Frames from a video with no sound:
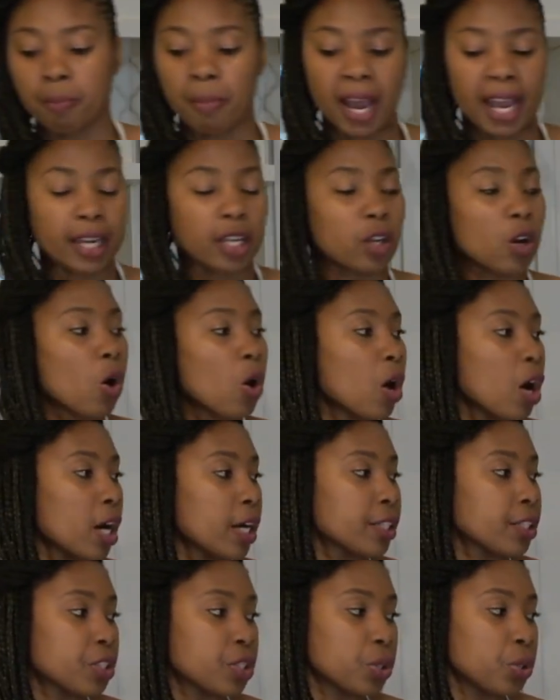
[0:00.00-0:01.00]
might go
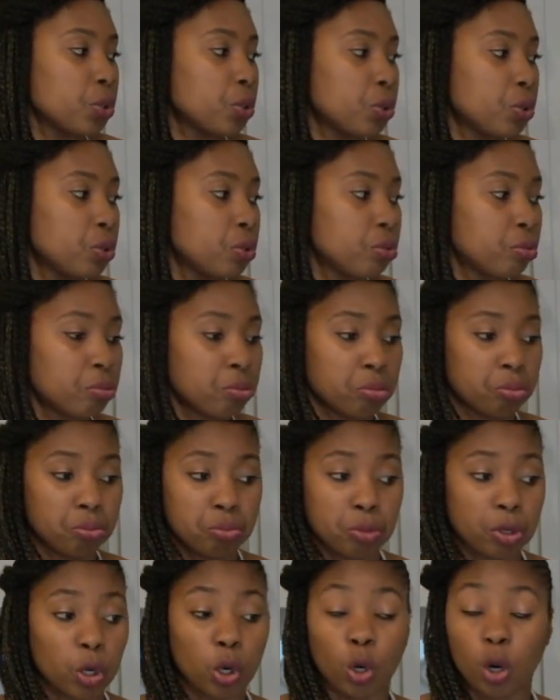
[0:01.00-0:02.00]
on to
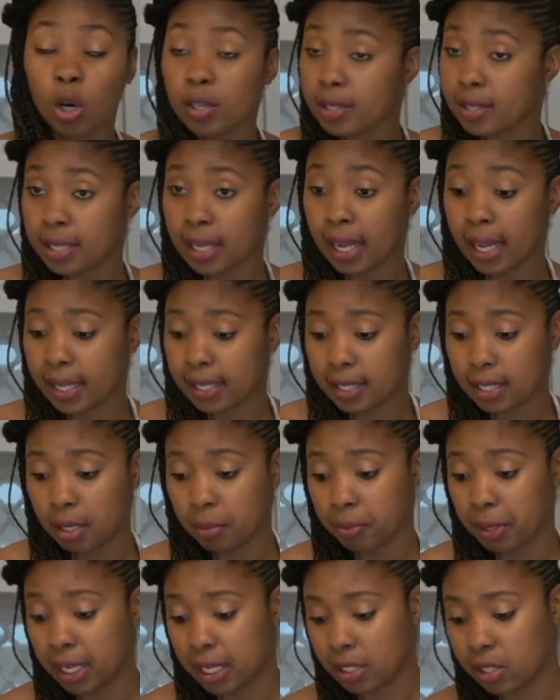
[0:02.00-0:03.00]
close to
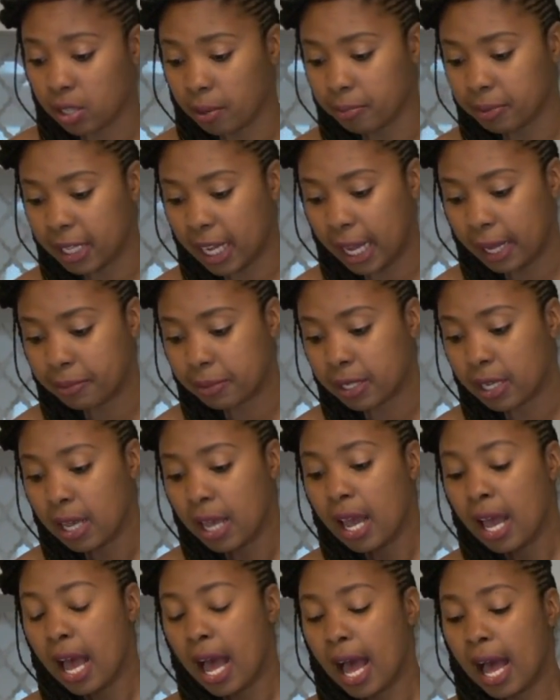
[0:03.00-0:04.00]
18 minutes sometimes.
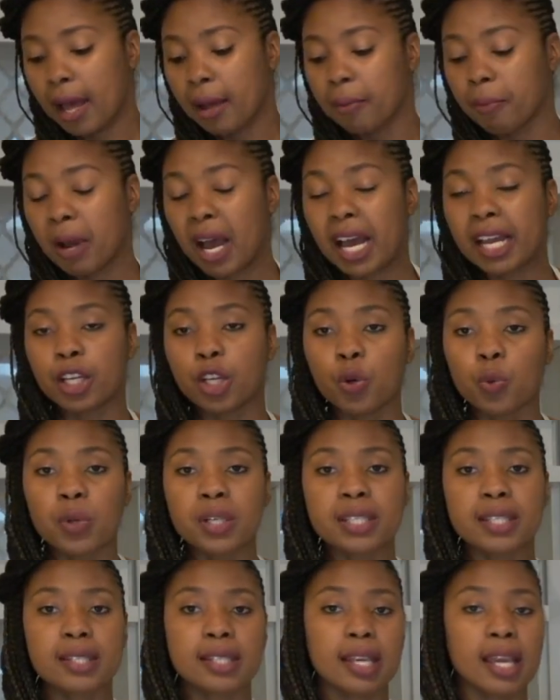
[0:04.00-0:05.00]
And you
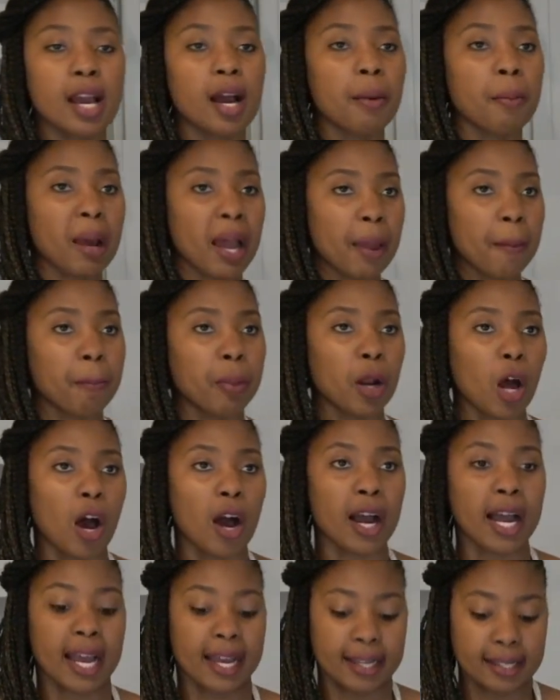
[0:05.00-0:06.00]
would see on my
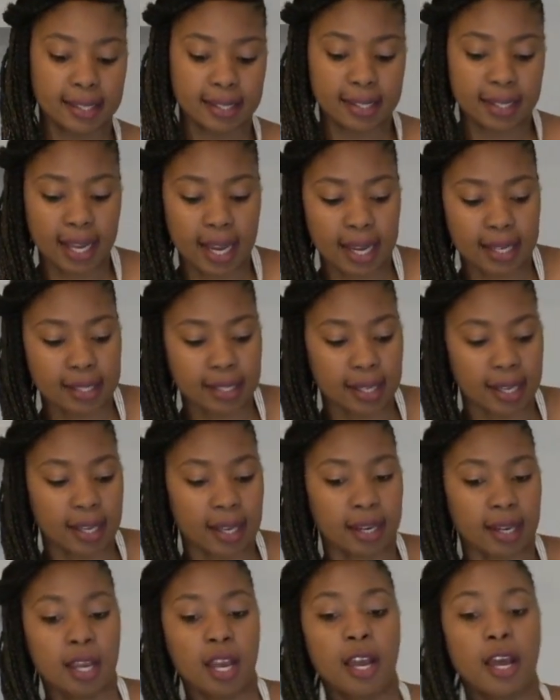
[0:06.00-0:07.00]
blog I
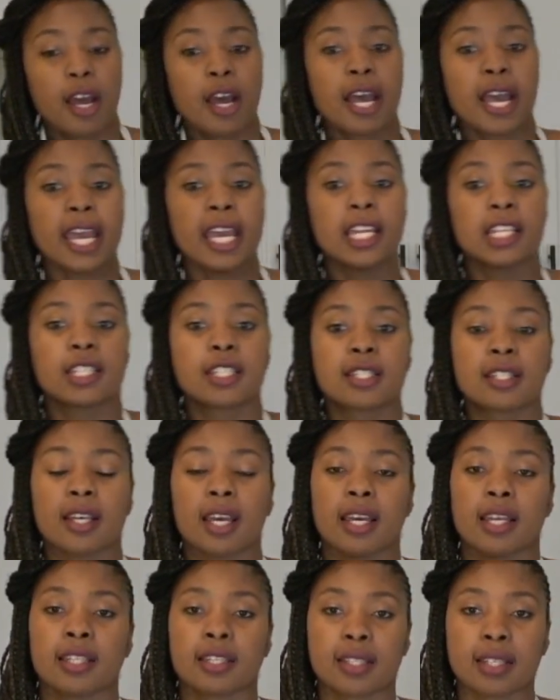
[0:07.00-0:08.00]
stated it's
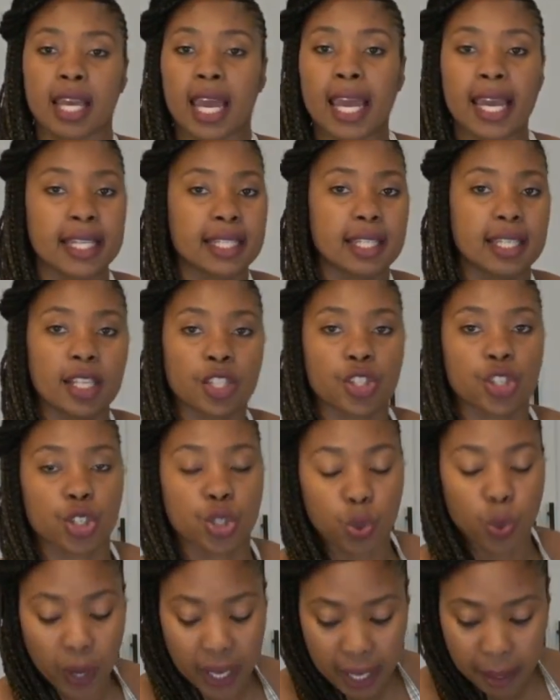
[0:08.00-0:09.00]
18 to
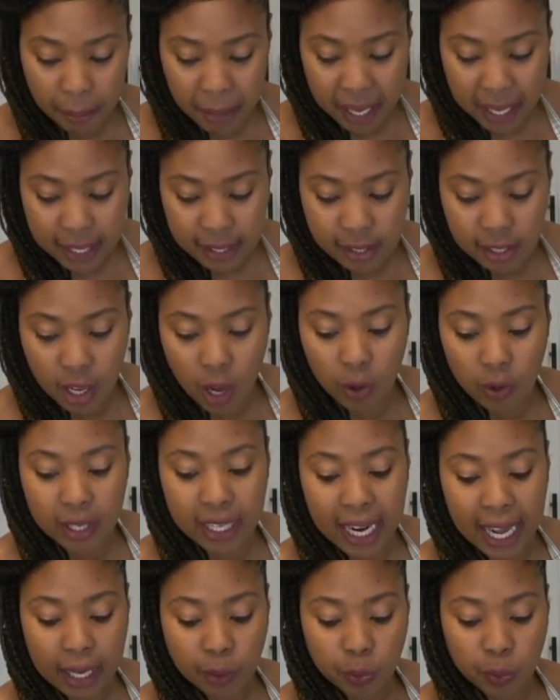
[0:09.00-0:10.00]
20 minutes. Now
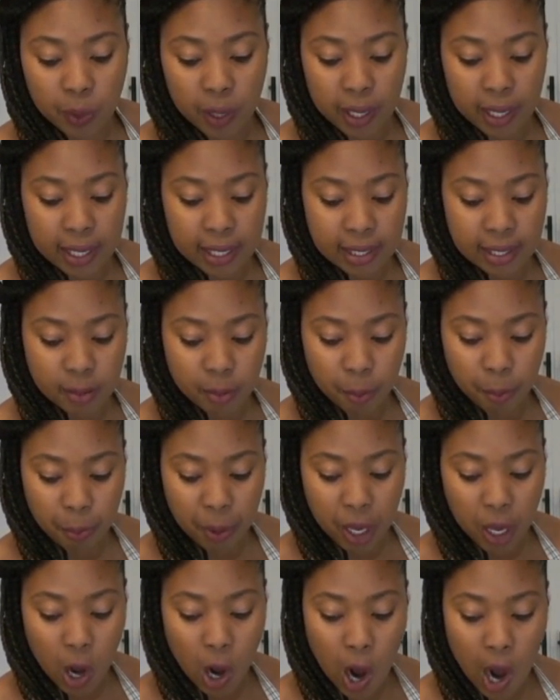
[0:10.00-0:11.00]
that was
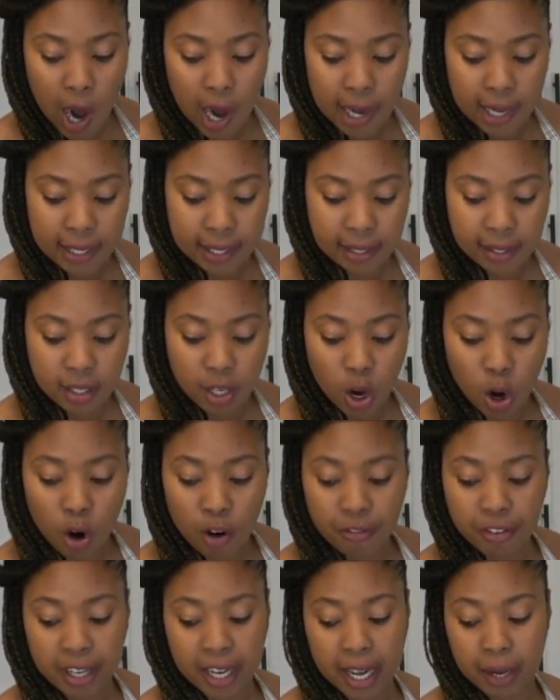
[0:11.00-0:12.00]
because the
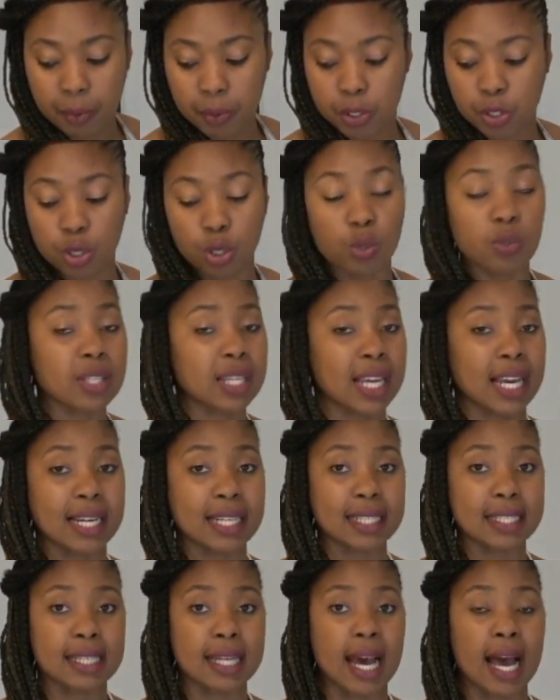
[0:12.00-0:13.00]
oven I was using
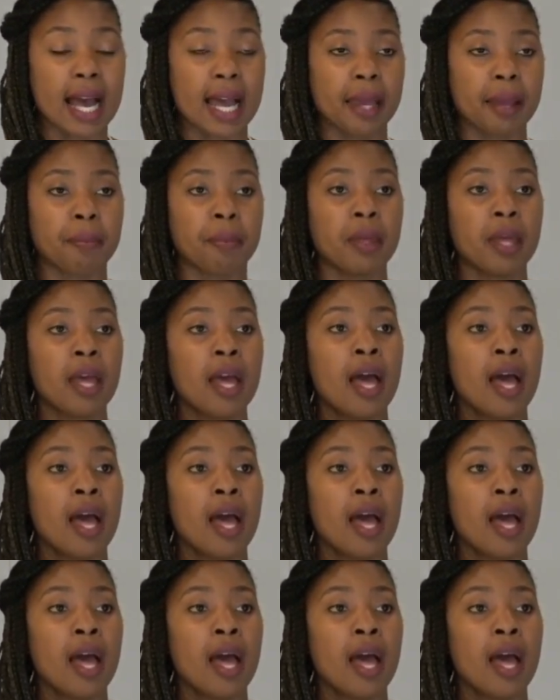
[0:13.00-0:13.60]
at the time